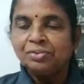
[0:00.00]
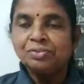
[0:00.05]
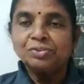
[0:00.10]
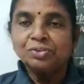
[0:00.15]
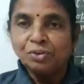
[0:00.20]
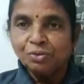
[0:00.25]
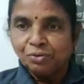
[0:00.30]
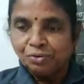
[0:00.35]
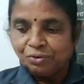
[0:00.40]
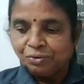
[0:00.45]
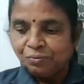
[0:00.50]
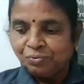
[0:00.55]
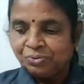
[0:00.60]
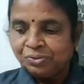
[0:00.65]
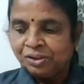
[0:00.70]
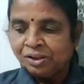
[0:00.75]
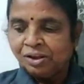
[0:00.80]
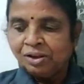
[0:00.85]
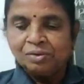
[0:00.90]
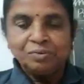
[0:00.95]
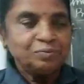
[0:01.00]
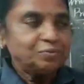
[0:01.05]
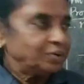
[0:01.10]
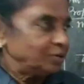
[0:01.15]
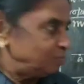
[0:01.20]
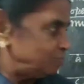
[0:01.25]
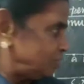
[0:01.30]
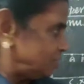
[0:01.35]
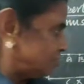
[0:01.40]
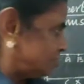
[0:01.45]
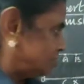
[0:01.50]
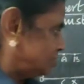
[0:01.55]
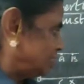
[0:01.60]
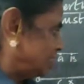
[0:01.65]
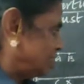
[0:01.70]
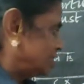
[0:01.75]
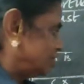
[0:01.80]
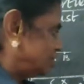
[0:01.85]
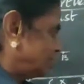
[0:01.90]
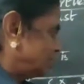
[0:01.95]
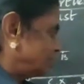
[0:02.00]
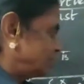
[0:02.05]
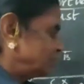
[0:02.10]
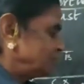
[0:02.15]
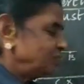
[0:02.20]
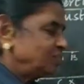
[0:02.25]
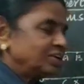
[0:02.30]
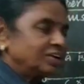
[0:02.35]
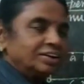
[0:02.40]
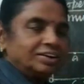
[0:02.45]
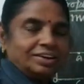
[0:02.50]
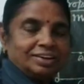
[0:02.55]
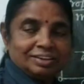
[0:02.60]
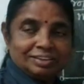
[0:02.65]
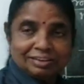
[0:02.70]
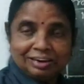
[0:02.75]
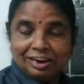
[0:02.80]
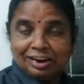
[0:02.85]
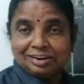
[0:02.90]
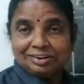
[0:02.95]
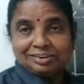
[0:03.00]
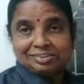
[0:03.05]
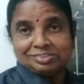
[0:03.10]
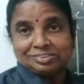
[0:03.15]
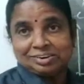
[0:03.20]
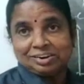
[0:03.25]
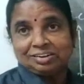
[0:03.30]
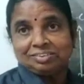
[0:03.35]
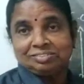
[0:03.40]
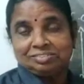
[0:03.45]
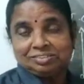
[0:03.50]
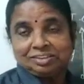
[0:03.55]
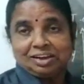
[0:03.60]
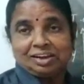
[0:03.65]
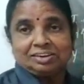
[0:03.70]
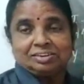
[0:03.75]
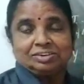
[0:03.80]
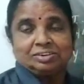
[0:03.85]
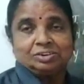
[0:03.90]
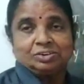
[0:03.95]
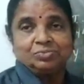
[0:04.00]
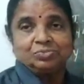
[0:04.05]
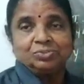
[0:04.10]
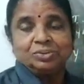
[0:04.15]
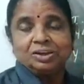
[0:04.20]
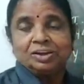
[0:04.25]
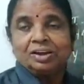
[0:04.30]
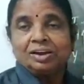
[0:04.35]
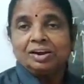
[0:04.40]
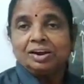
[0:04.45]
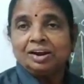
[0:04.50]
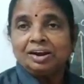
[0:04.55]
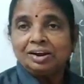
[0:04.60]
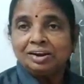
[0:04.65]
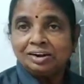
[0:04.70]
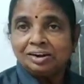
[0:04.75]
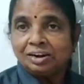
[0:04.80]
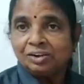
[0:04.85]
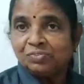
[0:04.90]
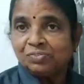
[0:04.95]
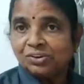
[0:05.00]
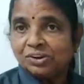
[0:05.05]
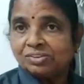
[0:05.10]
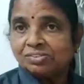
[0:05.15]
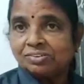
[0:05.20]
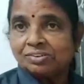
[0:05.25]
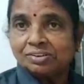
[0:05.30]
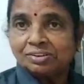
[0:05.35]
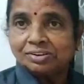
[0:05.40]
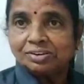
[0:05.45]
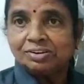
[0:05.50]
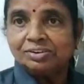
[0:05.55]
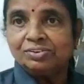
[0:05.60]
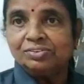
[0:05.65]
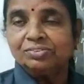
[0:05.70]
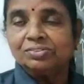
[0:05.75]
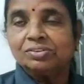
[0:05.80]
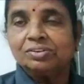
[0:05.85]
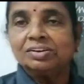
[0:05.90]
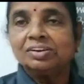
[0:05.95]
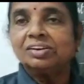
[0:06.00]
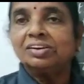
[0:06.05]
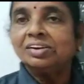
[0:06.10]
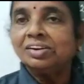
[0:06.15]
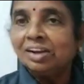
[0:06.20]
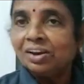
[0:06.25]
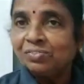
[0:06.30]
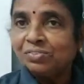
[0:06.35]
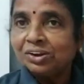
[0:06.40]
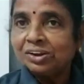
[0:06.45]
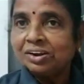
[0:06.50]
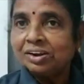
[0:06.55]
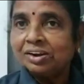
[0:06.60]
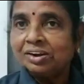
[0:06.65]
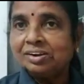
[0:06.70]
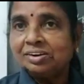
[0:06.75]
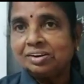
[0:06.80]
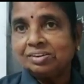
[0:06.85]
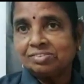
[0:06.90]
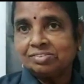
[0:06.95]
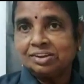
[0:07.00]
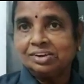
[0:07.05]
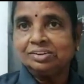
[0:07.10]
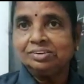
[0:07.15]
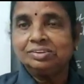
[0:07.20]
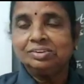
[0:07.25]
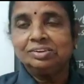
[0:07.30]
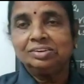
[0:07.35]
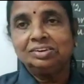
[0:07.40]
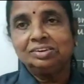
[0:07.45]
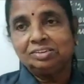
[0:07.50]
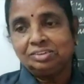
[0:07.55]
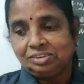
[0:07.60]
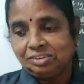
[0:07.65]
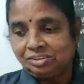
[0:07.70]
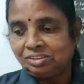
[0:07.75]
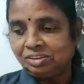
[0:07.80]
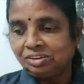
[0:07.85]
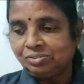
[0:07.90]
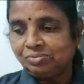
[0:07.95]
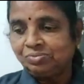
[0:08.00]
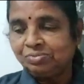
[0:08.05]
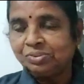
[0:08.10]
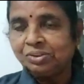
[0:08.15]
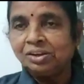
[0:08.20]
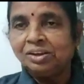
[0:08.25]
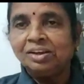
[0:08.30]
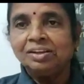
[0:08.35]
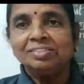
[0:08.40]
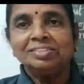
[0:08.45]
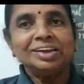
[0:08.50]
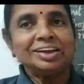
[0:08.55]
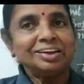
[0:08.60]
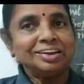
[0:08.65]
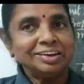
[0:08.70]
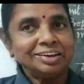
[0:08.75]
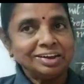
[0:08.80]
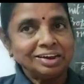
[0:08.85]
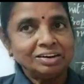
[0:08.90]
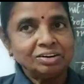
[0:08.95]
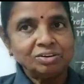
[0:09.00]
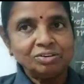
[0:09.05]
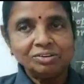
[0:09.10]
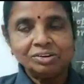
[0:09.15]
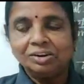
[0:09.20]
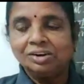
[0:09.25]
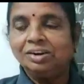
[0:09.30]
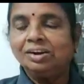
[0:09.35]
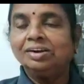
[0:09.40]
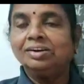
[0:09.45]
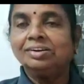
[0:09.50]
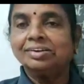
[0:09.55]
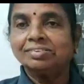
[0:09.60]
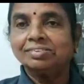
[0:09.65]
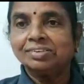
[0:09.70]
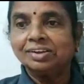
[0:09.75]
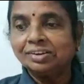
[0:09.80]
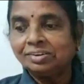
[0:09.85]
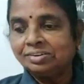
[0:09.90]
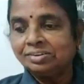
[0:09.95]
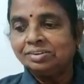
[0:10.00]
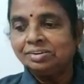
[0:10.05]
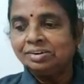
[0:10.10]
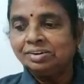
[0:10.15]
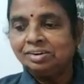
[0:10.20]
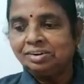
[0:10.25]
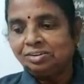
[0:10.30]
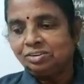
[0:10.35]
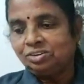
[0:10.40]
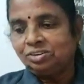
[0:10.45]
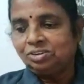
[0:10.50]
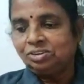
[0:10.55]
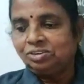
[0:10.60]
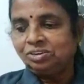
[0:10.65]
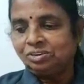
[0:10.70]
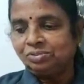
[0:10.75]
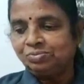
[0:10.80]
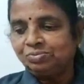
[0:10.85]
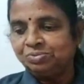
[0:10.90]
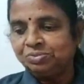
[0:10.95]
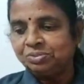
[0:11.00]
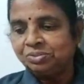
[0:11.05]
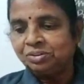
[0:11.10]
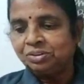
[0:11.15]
So from this diagram, we can easily understand that indifference curves never intersect each other. They cannot intersect each other.